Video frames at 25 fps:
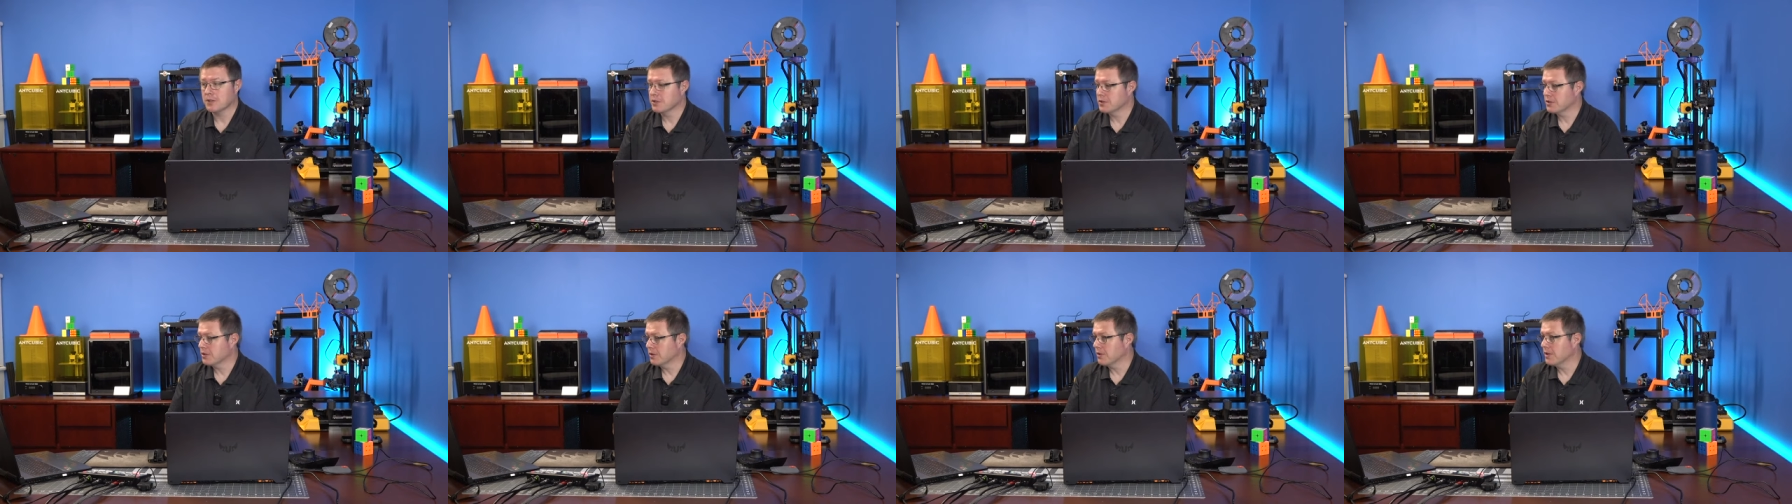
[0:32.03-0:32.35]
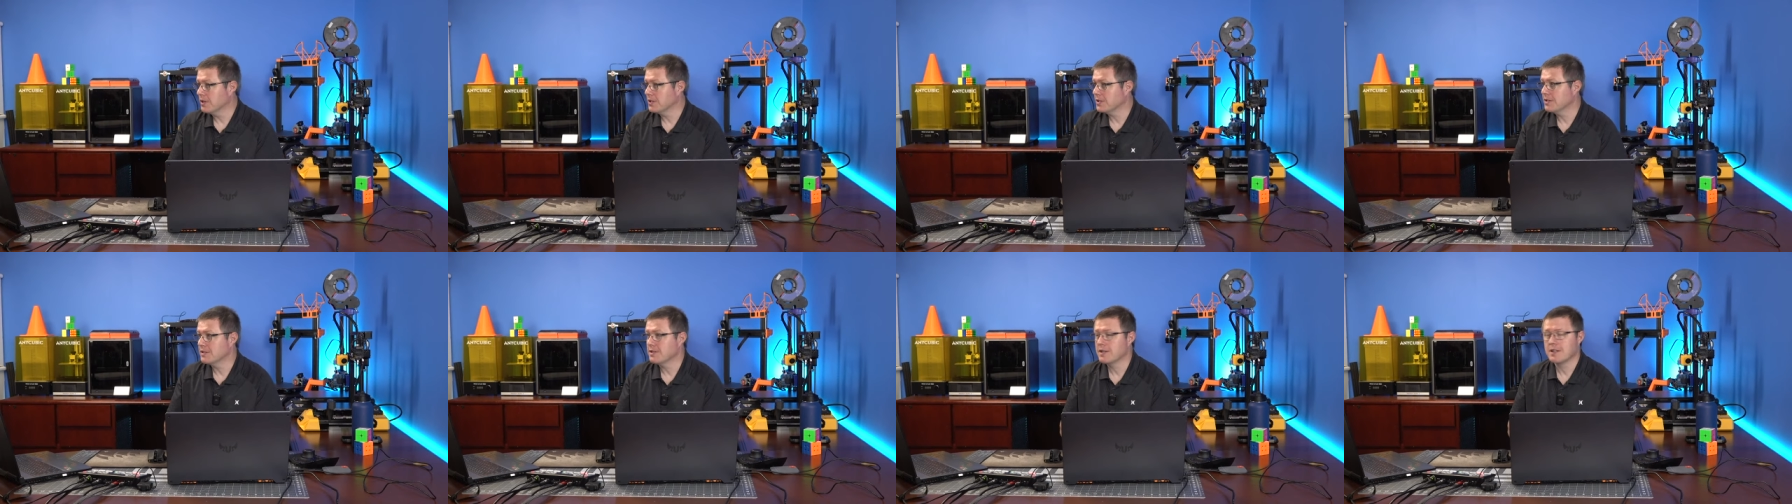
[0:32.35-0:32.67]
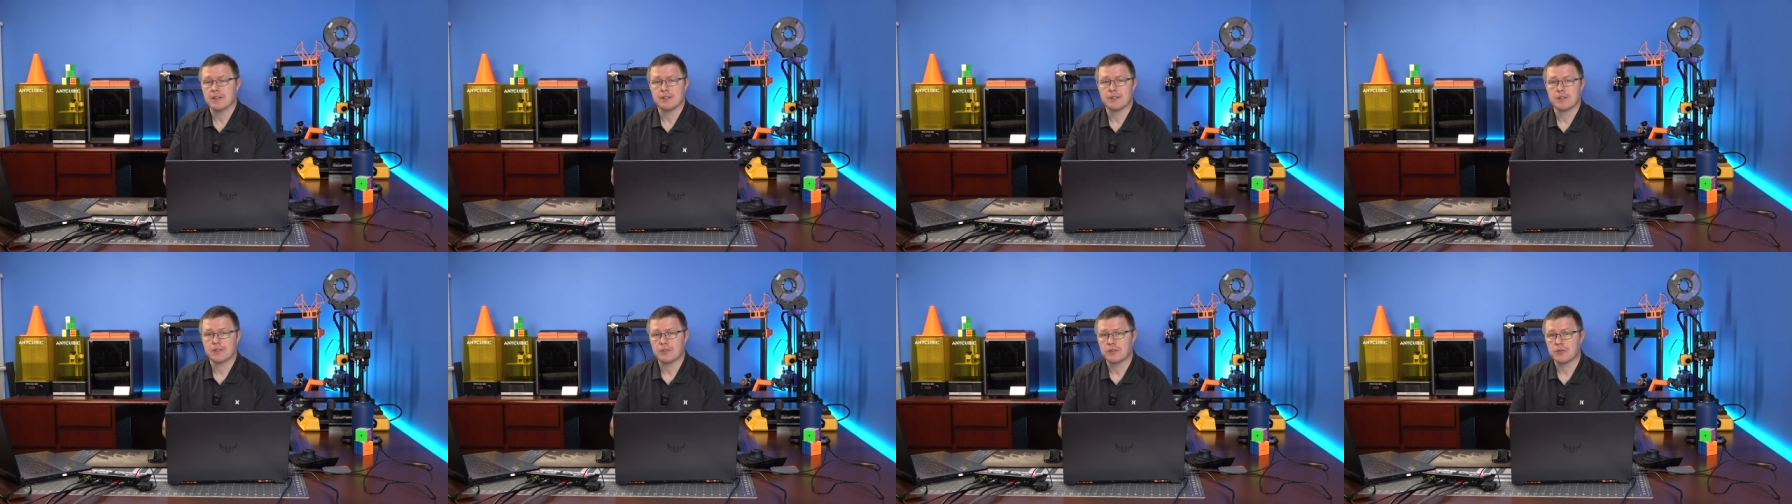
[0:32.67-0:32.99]
So this is a
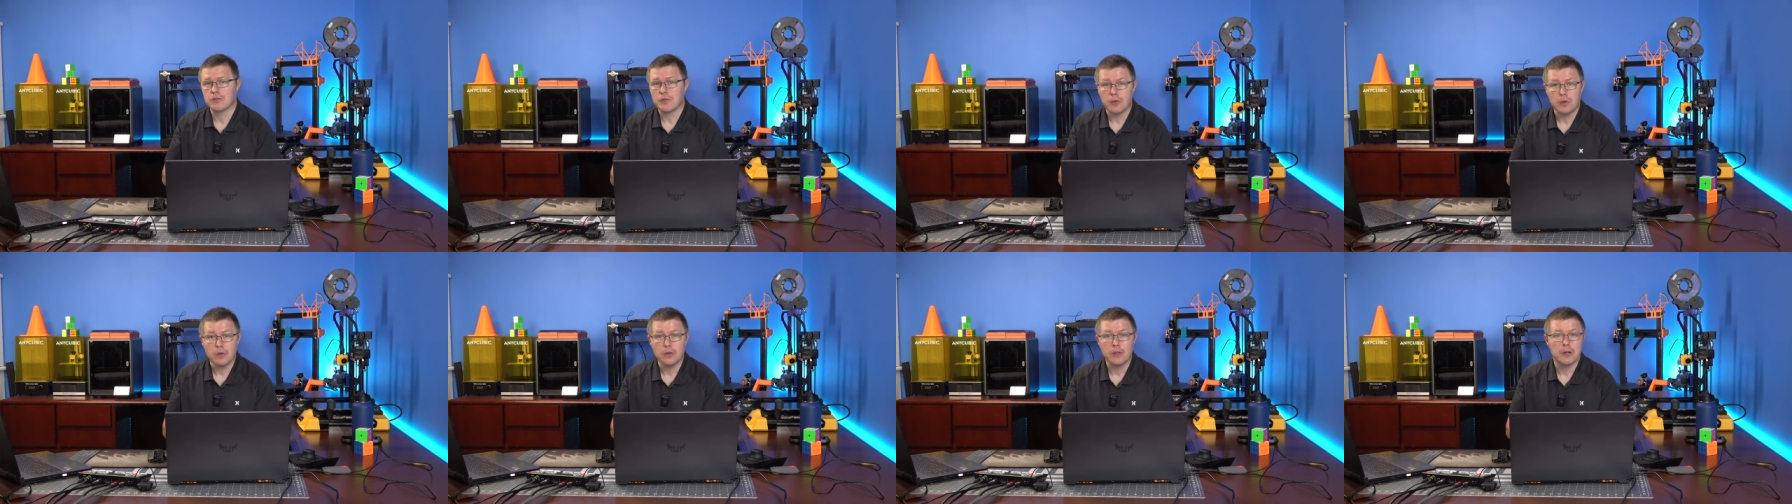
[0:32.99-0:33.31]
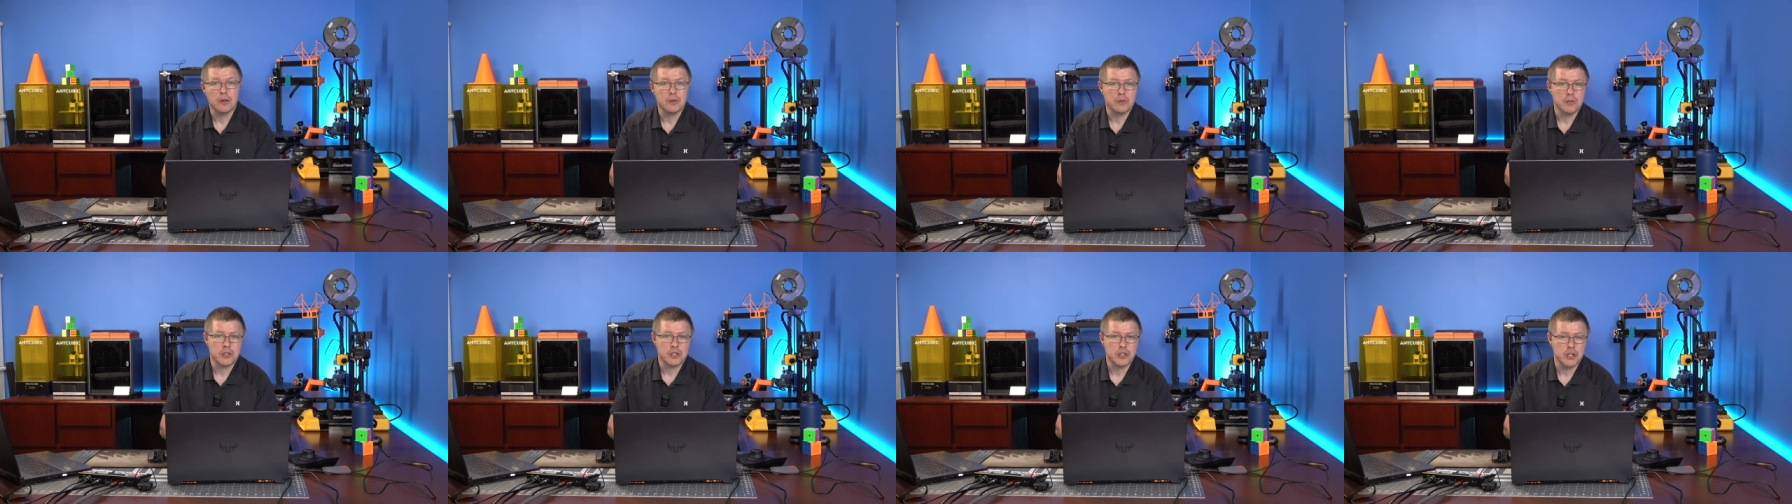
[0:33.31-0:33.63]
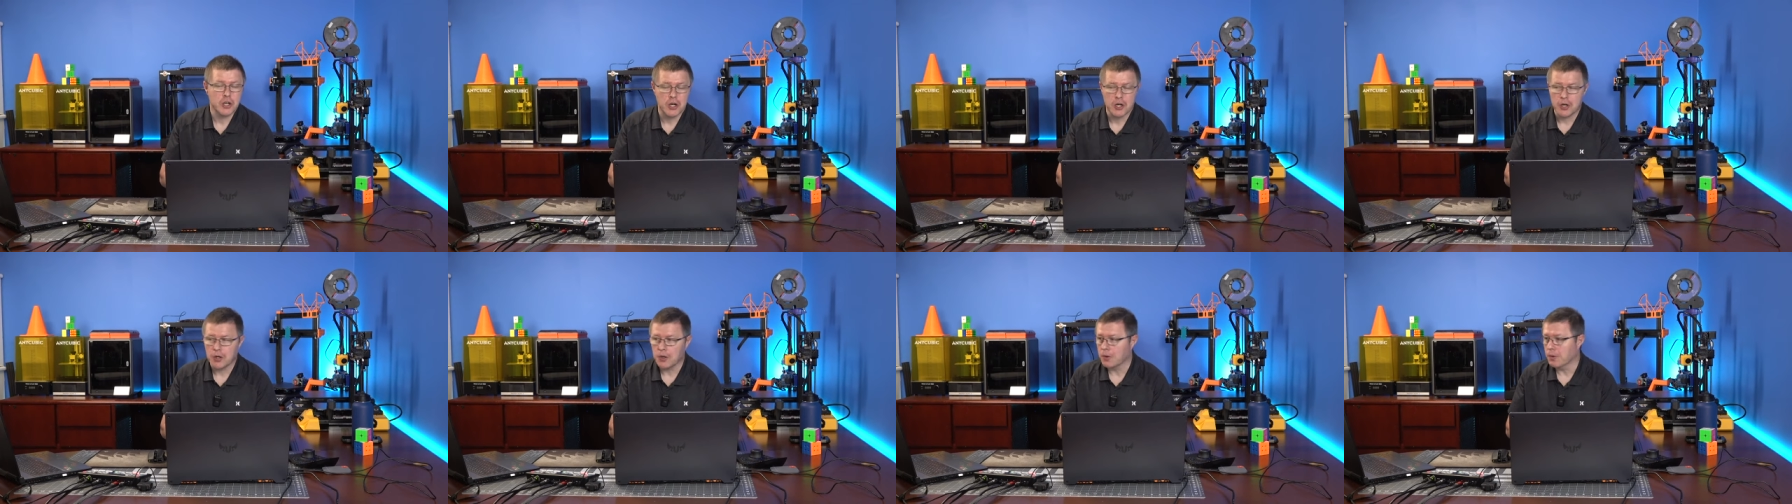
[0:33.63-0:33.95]
solo
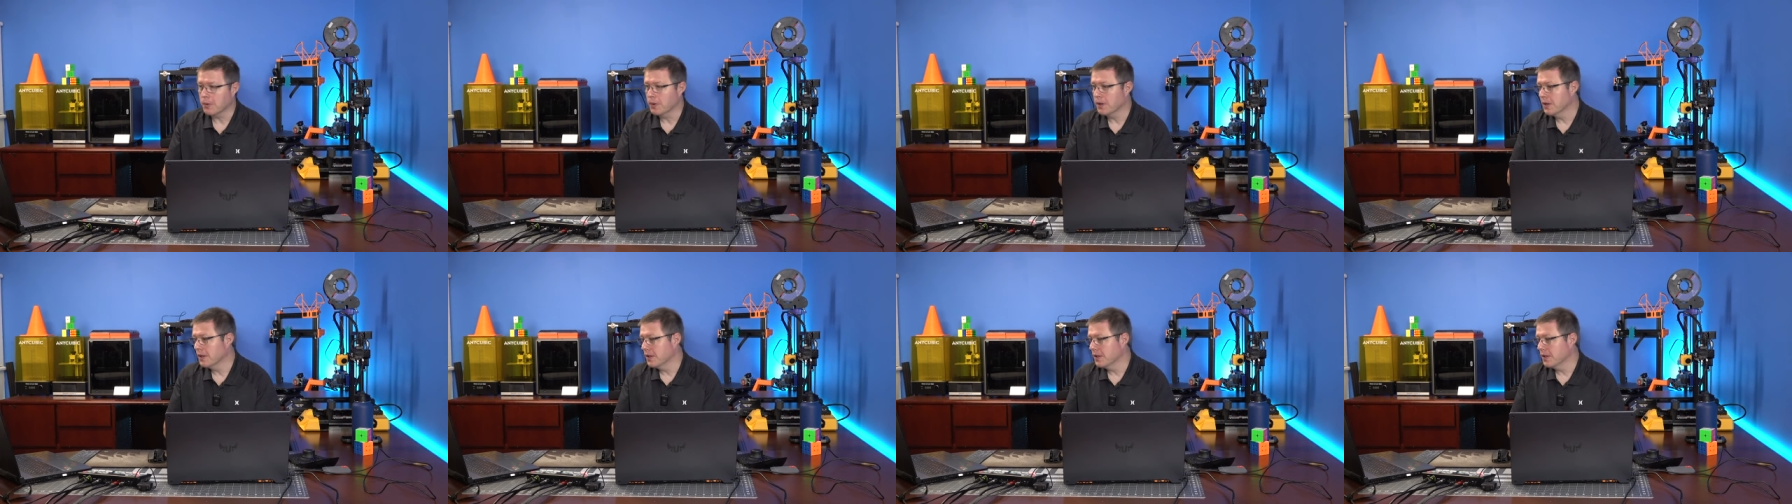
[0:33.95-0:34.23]
show.